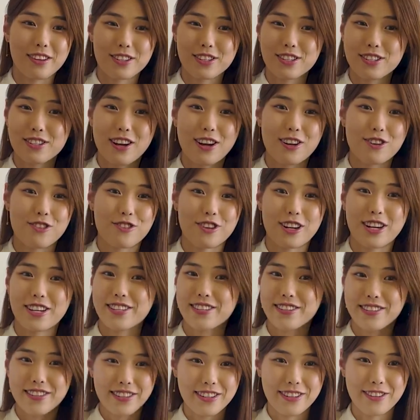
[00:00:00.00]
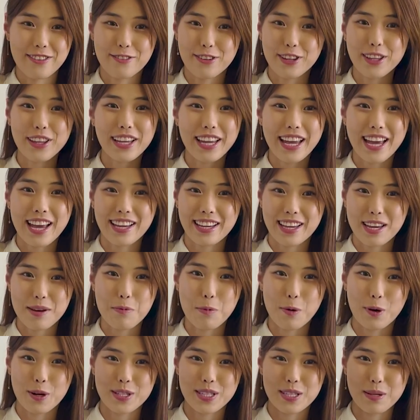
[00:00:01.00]
Staud dress, you really can't get
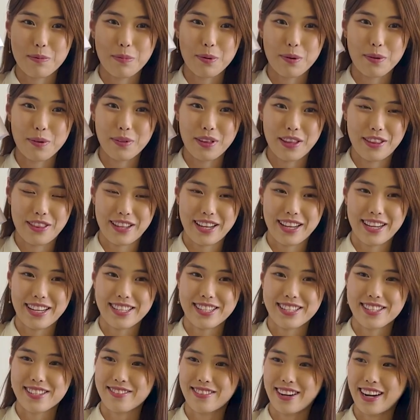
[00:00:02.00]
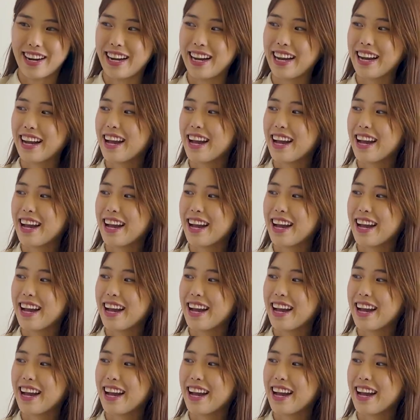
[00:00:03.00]
more simple than this, right?